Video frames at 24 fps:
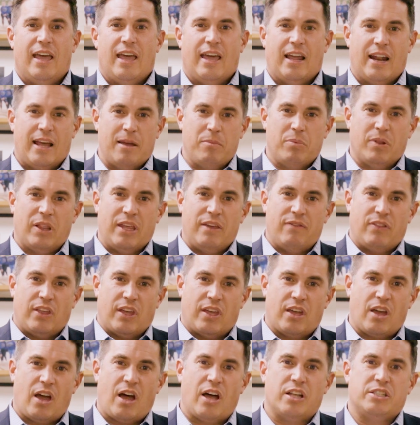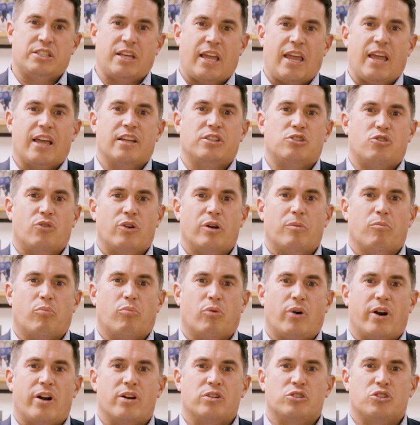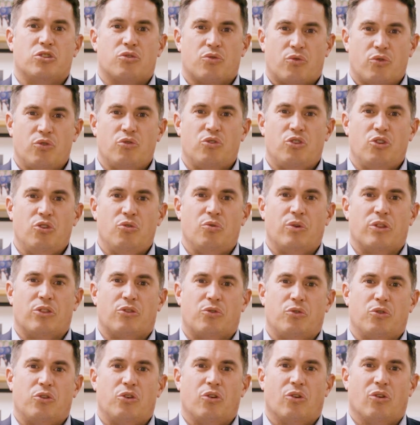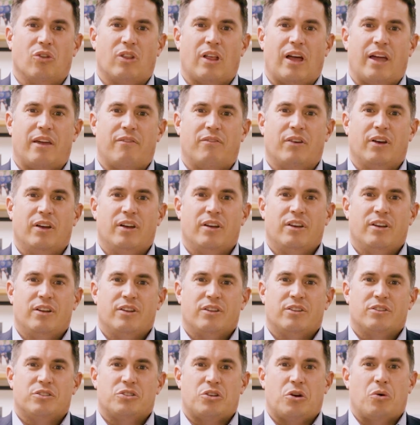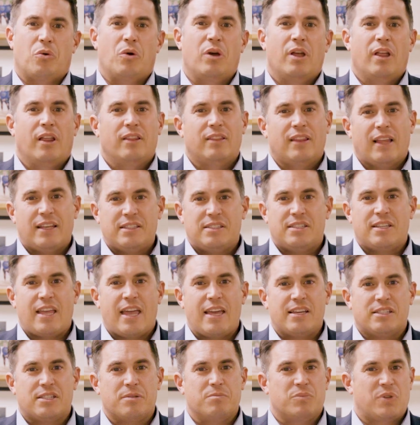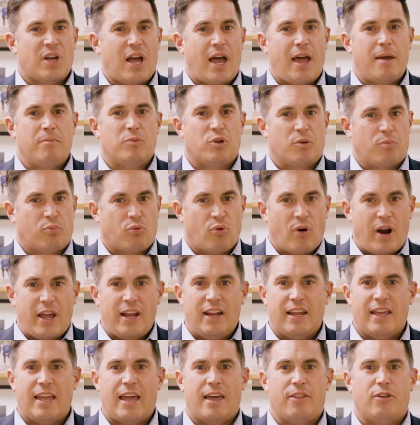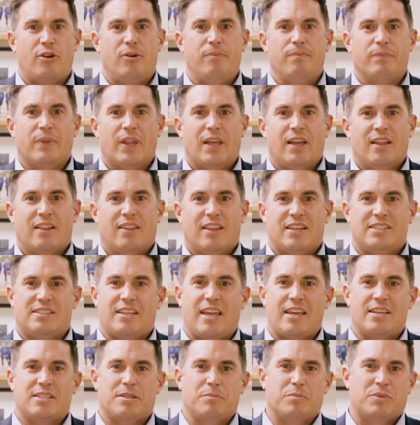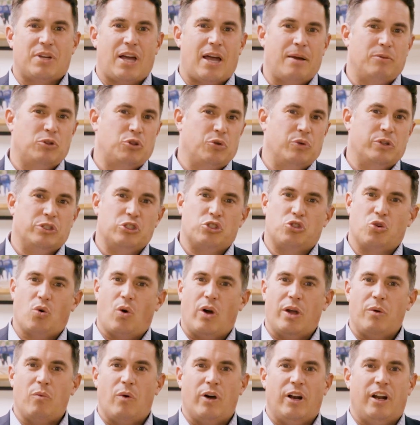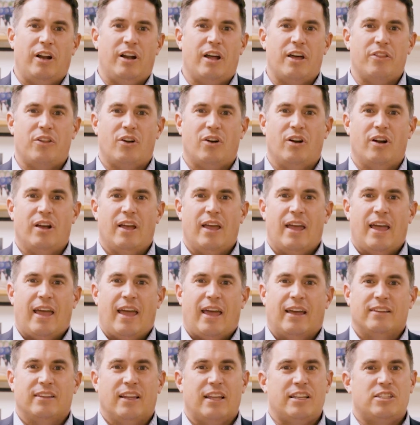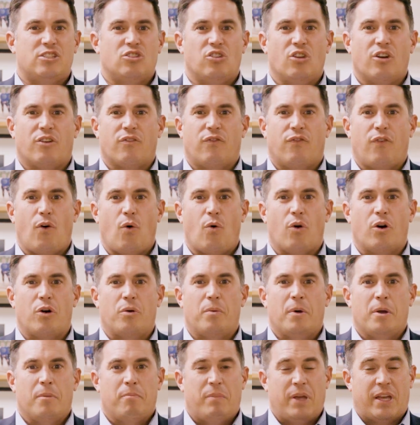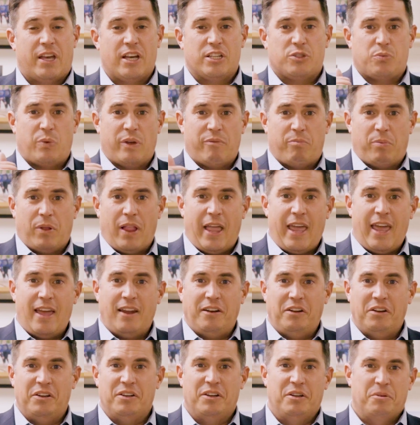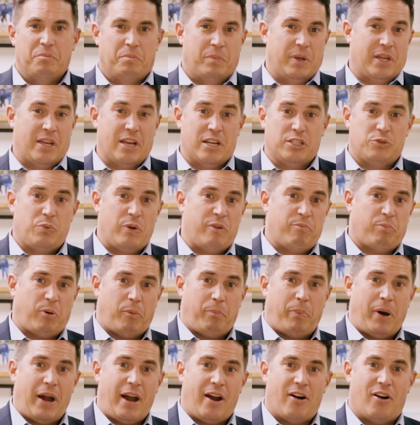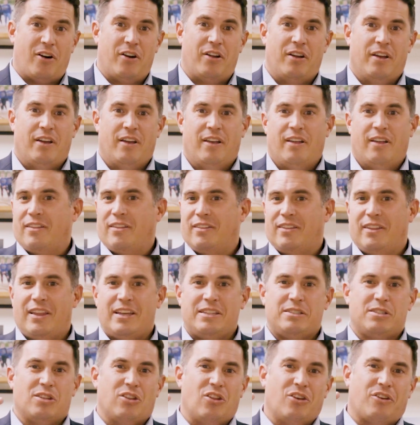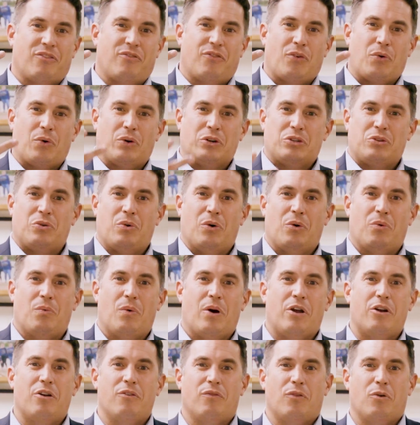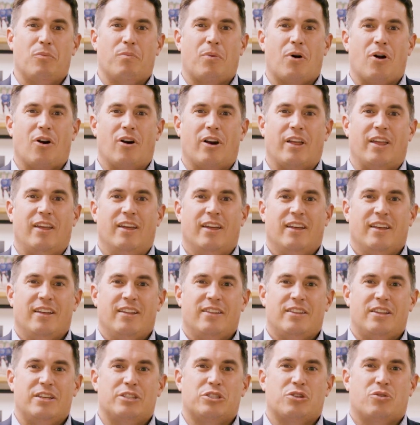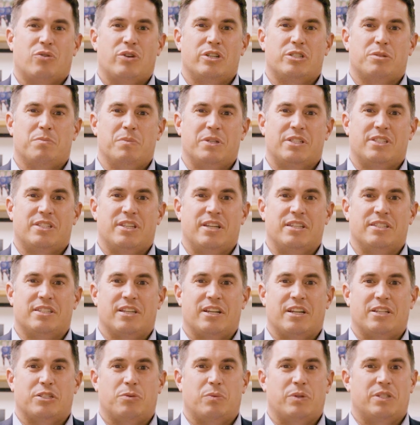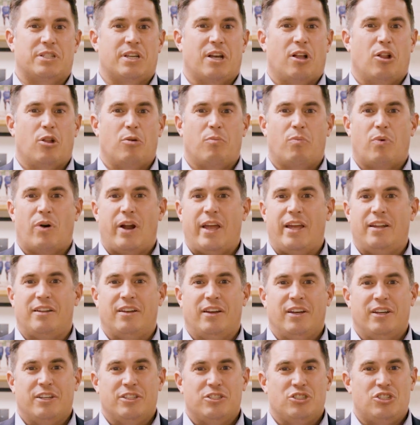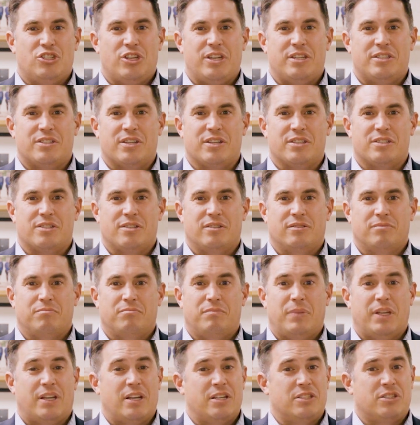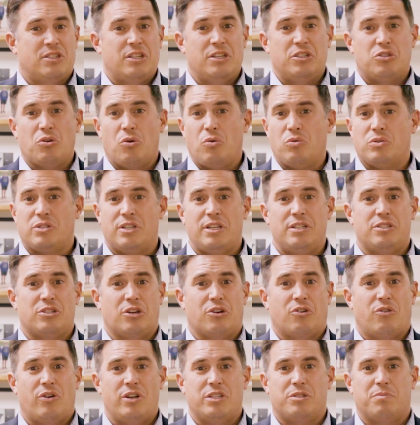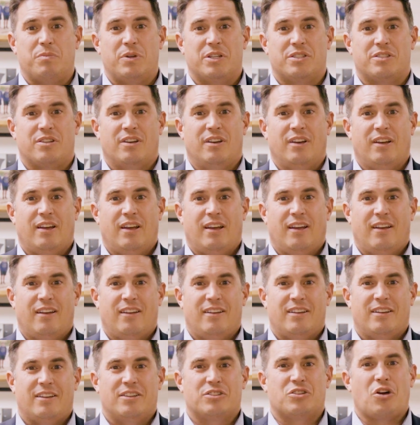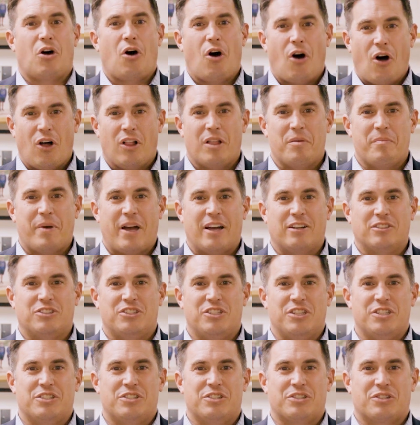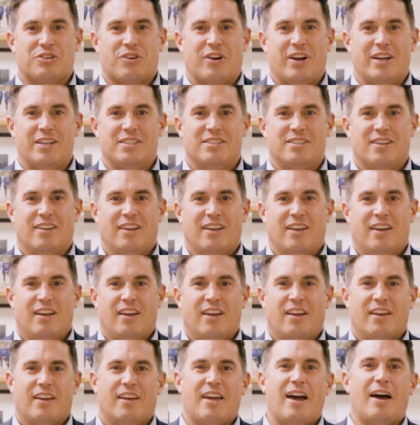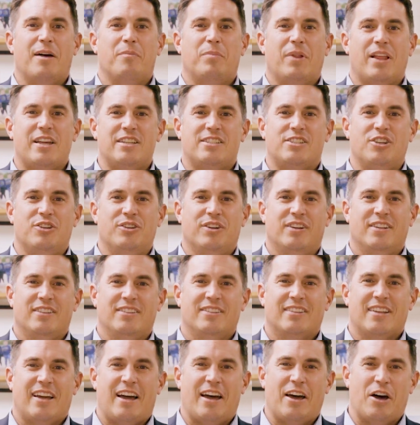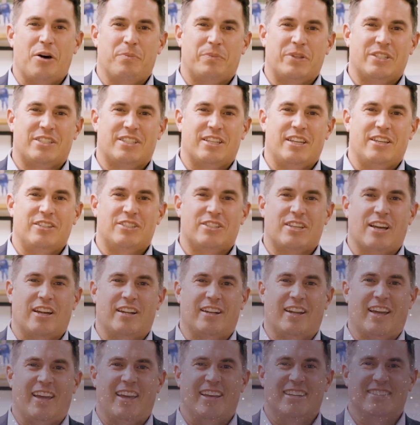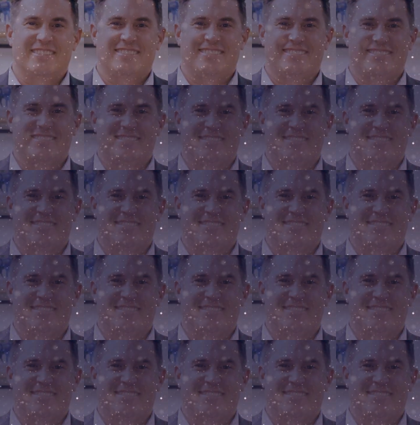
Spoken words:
And I believe that God's answering prayers through you and through your life. So let's take some time to pray together. Let's take some time to enjoy one another. And let's look forward, because we planned, because we prepared, let's look forward to a wonderful party this Christmas season as we celebrate Jesus. Because this whole season, Christmas, is all about Jesus Christ. God bless you. I hope to see you Sunday.